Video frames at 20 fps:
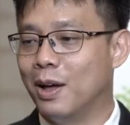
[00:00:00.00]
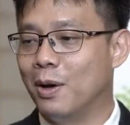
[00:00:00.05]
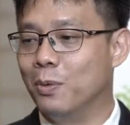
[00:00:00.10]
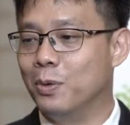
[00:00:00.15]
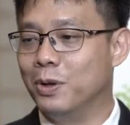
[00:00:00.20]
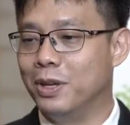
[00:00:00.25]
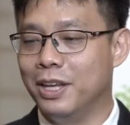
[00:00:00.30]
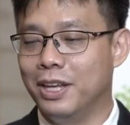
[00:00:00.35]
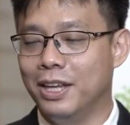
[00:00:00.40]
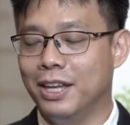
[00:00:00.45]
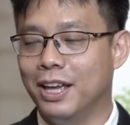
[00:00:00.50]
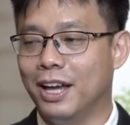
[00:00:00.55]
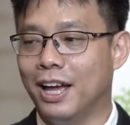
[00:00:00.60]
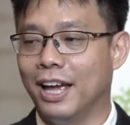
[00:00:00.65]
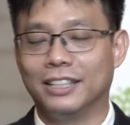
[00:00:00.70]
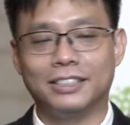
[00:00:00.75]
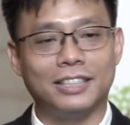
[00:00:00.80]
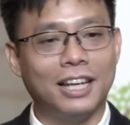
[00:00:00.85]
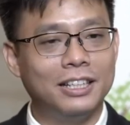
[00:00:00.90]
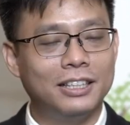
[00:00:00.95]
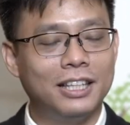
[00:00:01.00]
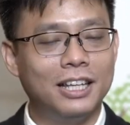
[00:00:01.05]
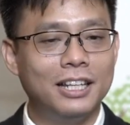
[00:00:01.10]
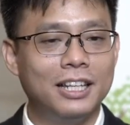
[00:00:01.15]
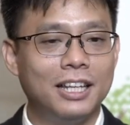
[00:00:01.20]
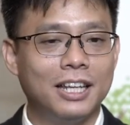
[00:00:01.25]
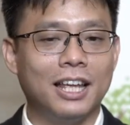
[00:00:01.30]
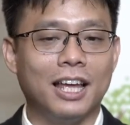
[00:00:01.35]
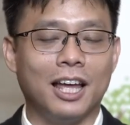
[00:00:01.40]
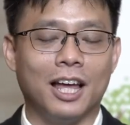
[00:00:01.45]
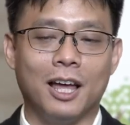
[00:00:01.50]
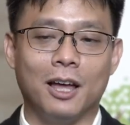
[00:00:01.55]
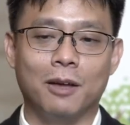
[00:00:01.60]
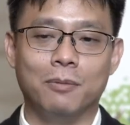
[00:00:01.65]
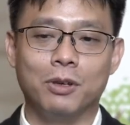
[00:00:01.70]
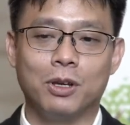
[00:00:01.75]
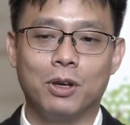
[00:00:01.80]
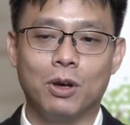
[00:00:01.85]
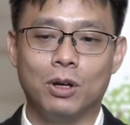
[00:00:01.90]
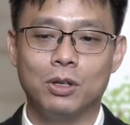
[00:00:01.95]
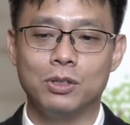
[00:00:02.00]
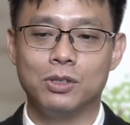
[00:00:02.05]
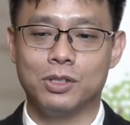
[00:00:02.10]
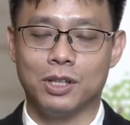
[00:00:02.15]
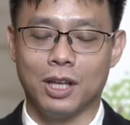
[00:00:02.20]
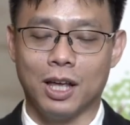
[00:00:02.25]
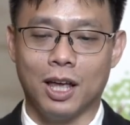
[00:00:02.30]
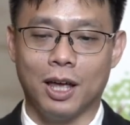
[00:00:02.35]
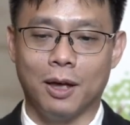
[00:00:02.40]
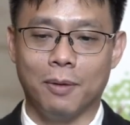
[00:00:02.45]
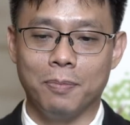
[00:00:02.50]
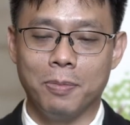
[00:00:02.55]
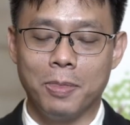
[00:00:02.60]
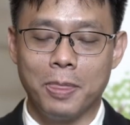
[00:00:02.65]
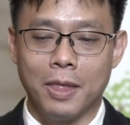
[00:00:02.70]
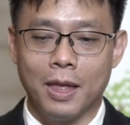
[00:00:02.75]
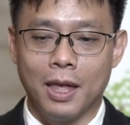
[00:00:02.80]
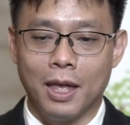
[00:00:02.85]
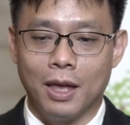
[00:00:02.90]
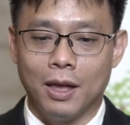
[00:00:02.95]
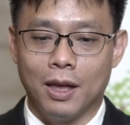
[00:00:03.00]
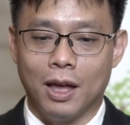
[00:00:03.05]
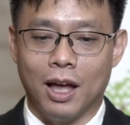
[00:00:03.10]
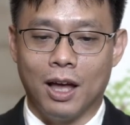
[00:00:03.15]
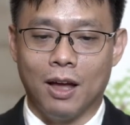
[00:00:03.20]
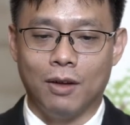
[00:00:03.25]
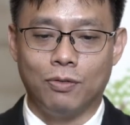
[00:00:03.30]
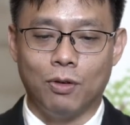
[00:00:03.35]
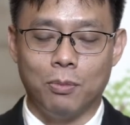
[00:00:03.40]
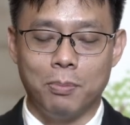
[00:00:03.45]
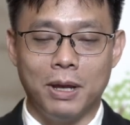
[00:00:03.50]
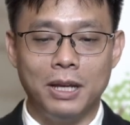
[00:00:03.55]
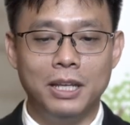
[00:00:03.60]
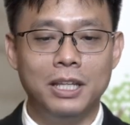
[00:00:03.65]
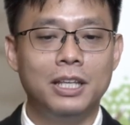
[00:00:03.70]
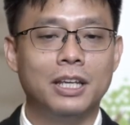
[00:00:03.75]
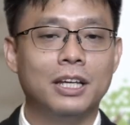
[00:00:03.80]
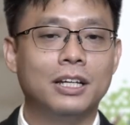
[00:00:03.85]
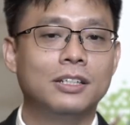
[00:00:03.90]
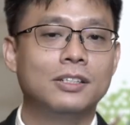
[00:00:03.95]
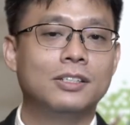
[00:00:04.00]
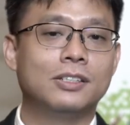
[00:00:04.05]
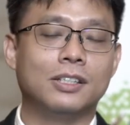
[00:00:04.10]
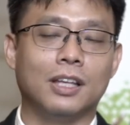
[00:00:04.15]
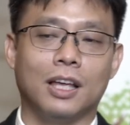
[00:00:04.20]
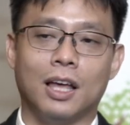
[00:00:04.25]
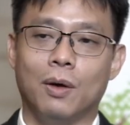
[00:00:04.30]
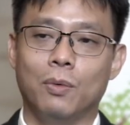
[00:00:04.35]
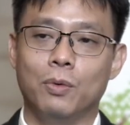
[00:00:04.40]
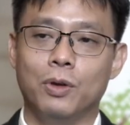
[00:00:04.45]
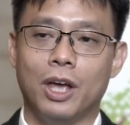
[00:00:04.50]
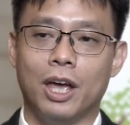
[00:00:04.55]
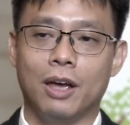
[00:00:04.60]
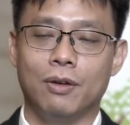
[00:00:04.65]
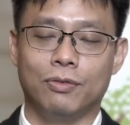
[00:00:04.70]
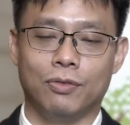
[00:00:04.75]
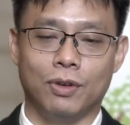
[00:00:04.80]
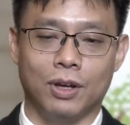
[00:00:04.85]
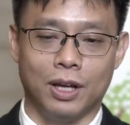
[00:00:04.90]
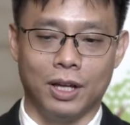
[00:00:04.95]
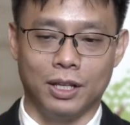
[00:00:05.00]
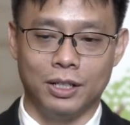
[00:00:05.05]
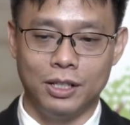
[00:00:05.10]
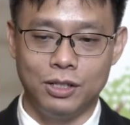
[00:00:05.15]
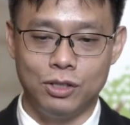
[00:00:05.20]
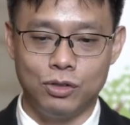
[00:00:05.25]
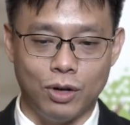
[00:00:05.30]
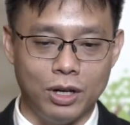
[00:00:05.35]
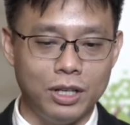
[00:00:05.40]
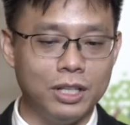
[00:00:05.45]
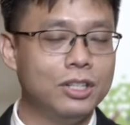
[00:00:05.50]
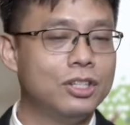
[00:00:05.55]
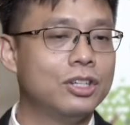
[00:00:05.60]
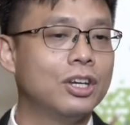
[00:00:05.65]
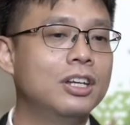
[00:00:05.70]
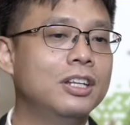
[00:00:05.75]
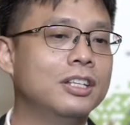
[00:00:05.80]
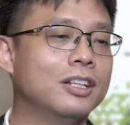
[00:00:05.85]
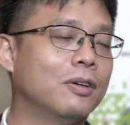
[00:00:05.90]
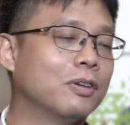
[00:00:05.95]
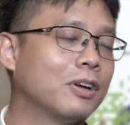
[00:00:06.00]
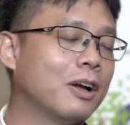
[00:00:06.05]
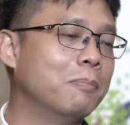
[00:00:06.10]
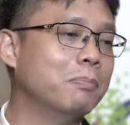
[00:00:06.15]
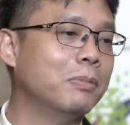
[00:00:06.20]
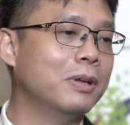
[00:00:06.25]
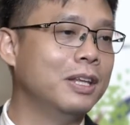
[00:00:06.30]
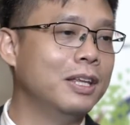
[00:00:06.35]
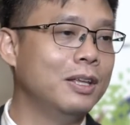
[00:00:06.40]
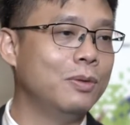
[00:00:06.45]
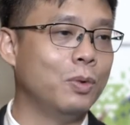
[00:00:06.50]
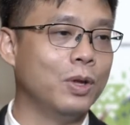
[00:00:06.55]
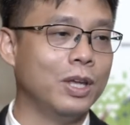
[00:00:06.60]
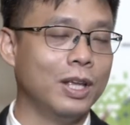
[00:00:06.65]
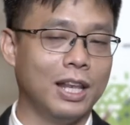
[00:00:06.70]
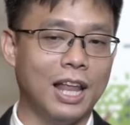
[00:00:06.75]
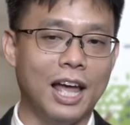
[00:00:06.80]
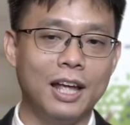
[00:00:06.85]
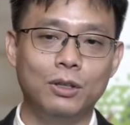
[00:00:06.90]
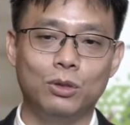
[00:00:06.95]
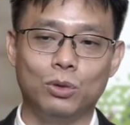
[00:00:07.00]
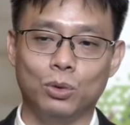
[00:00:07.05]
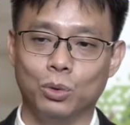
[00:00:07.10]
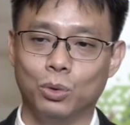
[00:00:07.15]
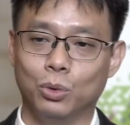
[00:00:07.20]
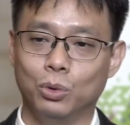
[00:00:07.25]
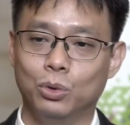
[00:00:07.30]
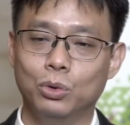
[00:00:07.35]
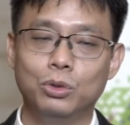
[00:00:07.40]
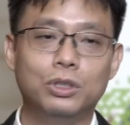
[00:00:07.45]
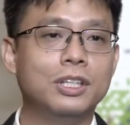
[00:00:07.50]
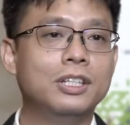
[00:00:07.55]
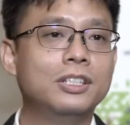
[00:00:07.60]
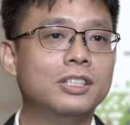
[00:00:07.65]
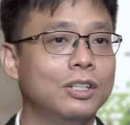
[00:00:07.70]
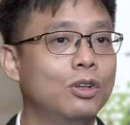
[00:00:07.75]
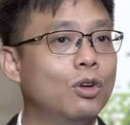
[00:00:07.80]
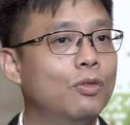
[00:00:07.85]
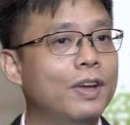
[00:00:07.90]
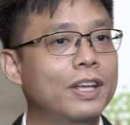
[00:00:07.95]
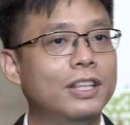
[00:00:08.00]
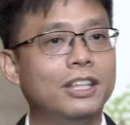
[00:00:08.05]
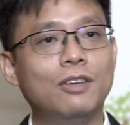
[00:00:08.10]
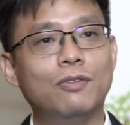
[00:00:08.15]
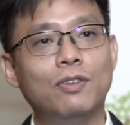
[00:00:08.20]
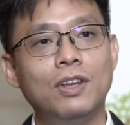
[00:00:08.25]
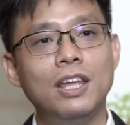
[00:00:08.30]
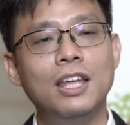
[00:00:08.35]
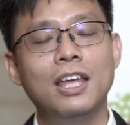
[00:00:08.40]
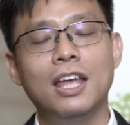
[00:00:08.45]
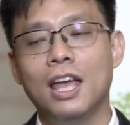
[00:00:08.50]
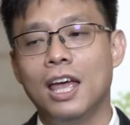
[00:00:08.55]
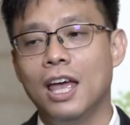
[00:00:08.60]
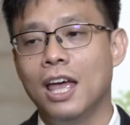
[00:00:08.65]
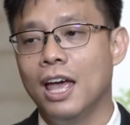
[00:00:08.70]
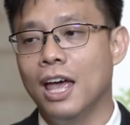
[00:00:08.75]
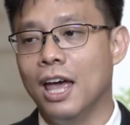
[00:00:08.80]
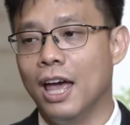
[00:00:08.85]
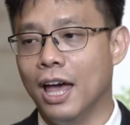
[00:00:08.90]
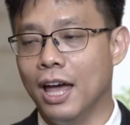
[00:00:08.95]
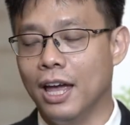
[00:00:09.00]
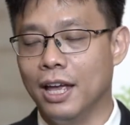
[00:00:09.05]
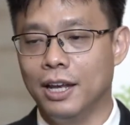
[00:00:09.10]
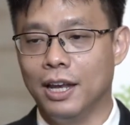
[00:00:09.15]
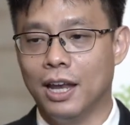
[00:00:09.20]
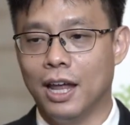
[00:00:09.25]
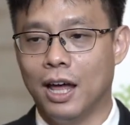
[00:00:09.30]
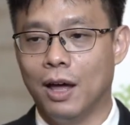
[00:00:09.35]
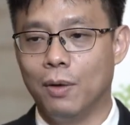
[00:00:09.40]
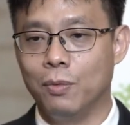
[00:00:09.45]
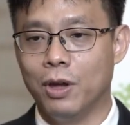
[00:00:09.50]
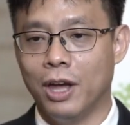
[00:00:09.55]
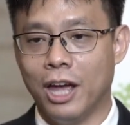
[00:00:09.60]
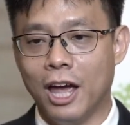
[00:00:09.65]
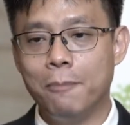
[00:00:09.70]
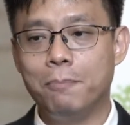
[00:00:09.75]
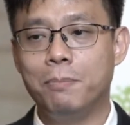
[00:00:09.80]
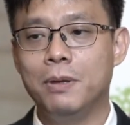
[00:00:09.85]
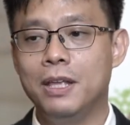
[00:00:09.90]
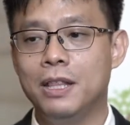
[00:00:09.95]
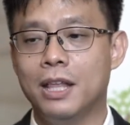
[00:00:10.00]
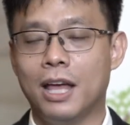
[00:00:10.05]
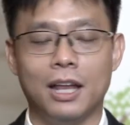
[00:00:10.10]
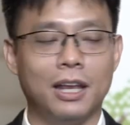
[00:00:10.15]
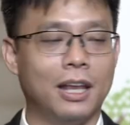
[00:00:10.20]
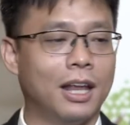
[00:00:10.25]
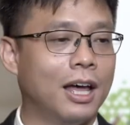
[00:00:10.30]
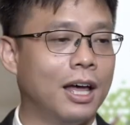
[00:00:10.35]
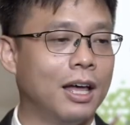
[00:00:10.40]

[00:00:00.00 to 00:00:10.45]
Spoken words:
we are excited because for many years we have this tradition in our company. We like to do things innovatively, and we are happy that